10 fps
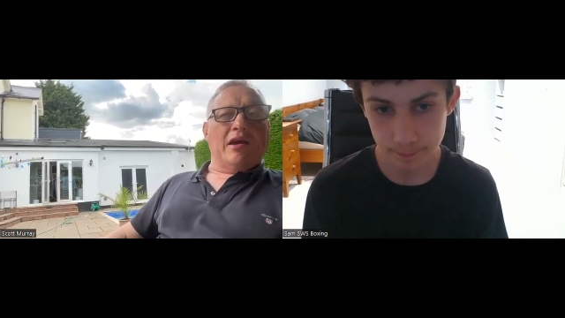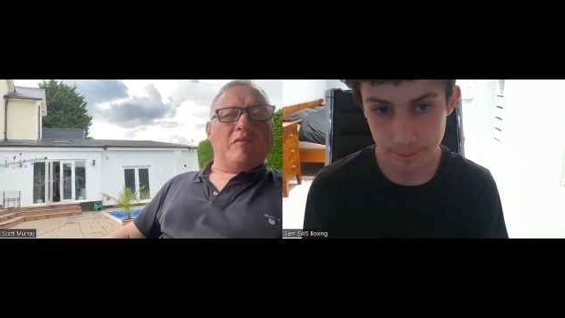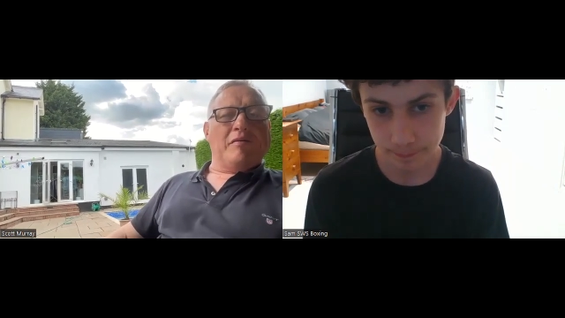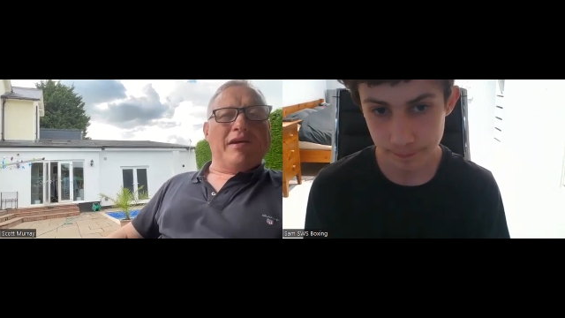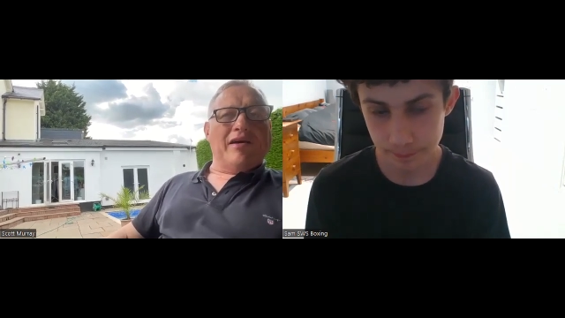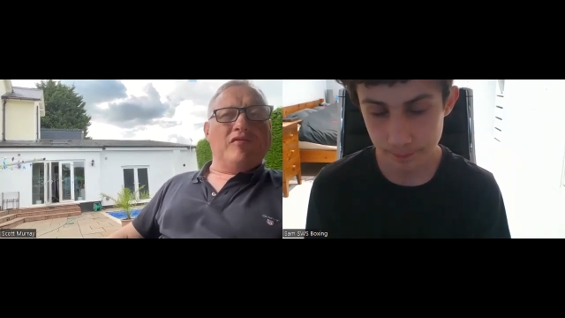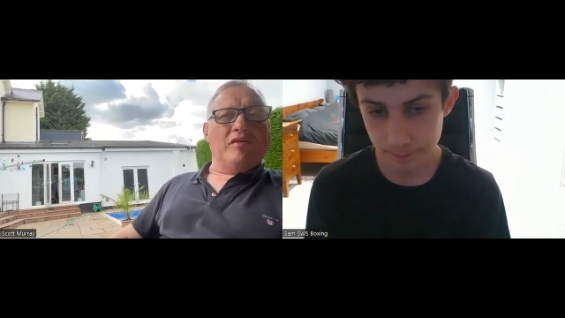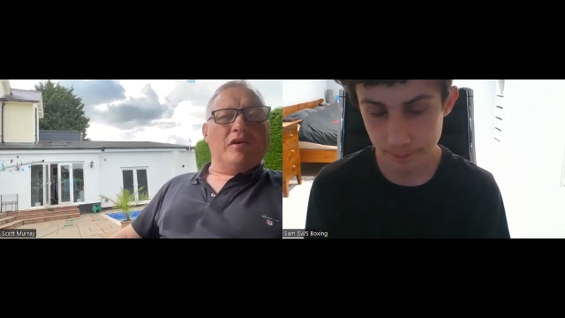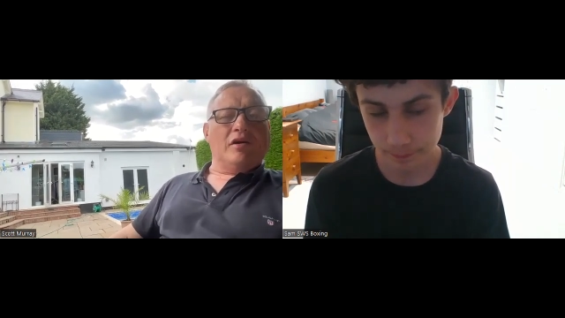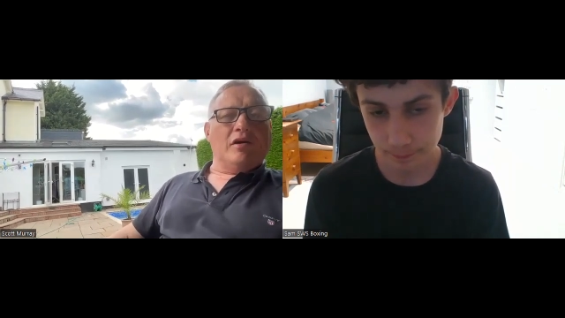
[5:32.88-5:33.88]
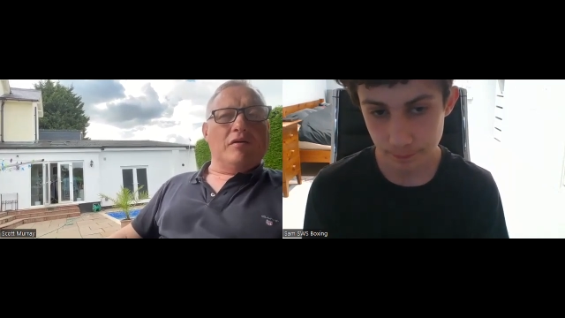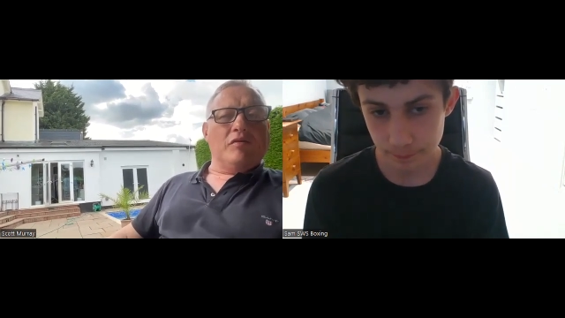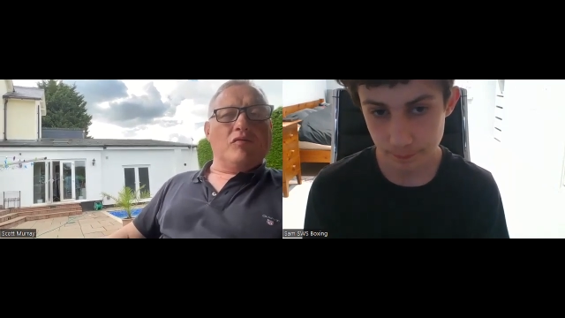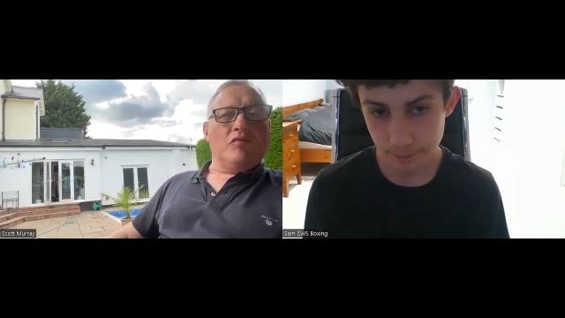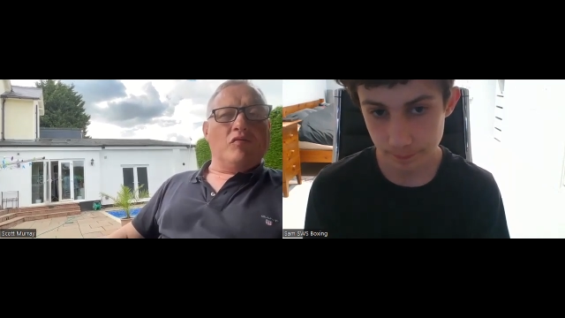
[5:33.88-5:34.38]
Speaker 1: probably have
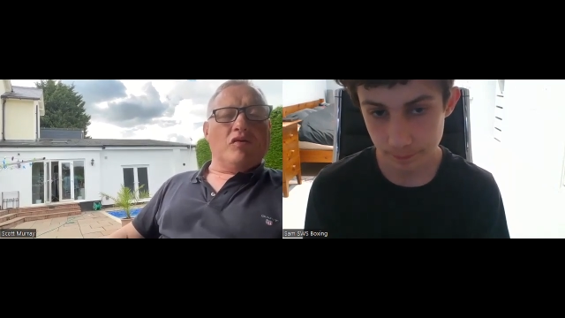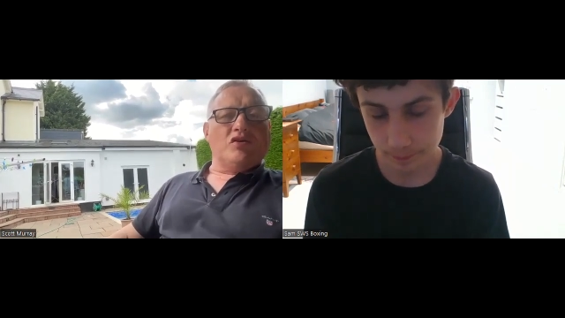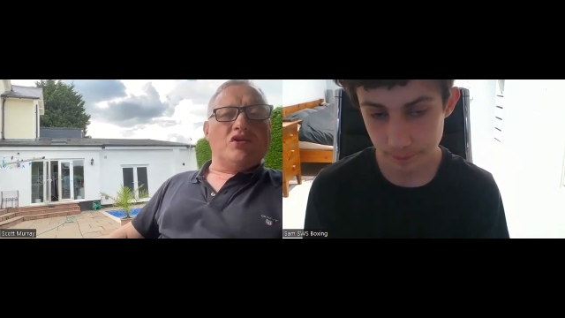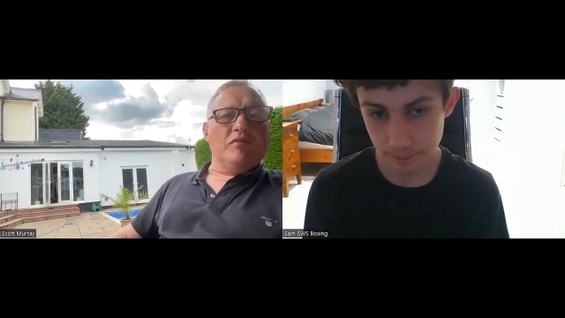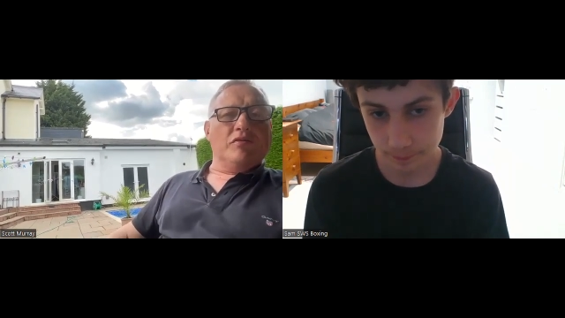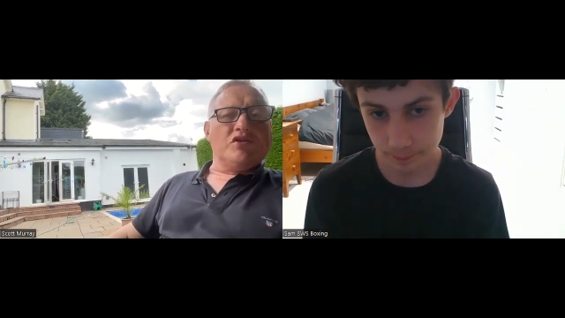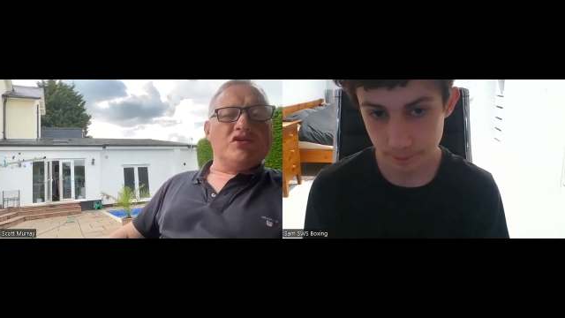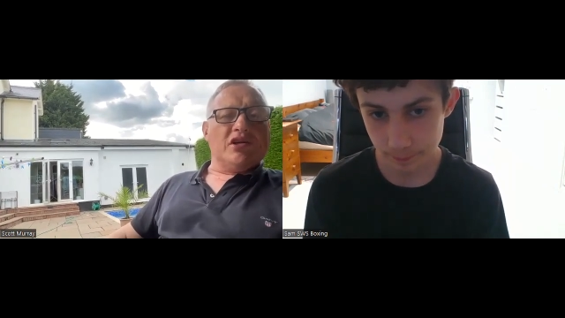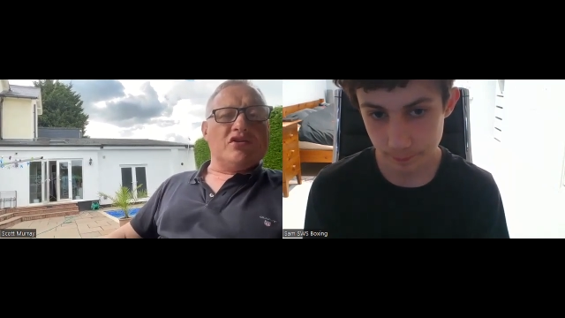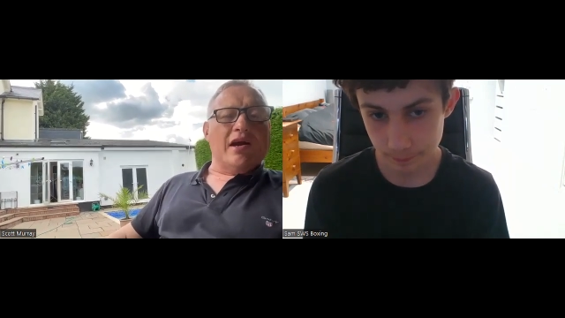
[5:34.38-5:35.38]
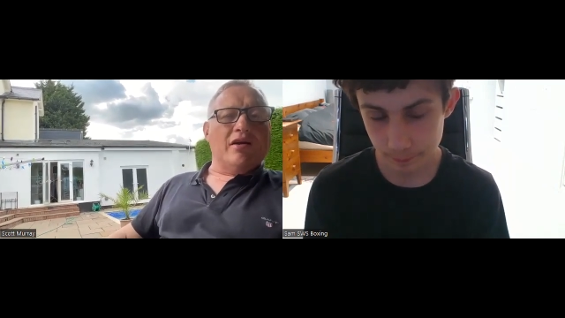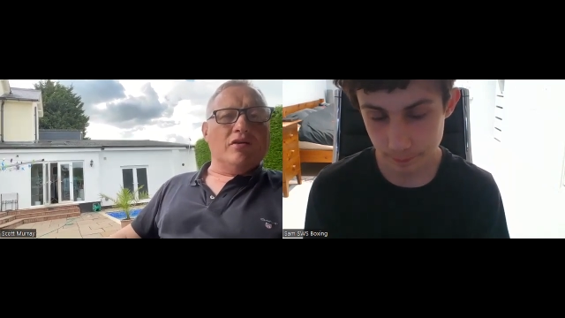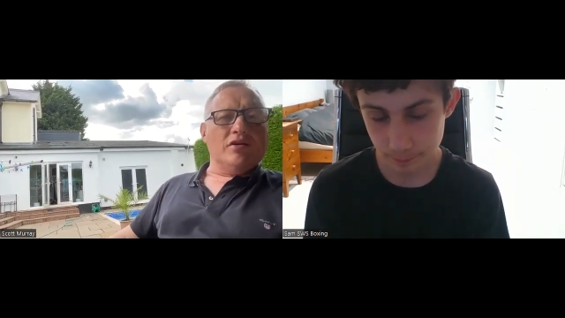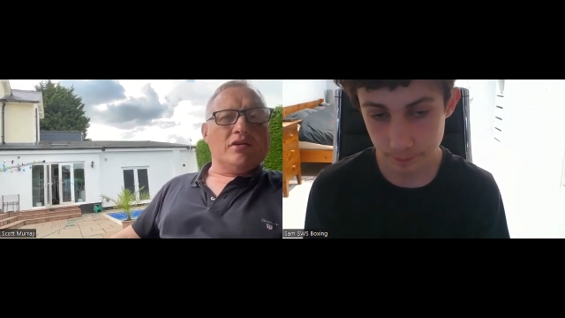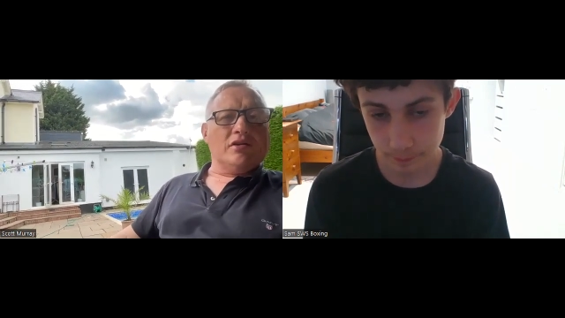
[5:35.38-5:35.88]
one or two more six
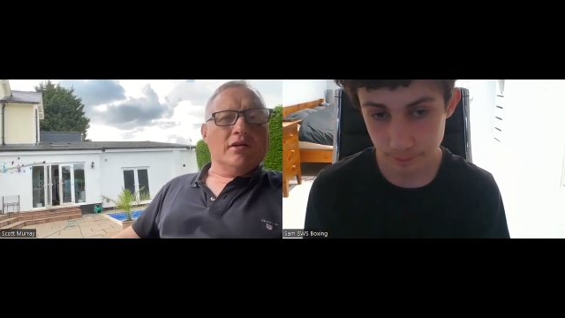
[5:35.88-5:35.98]
rounders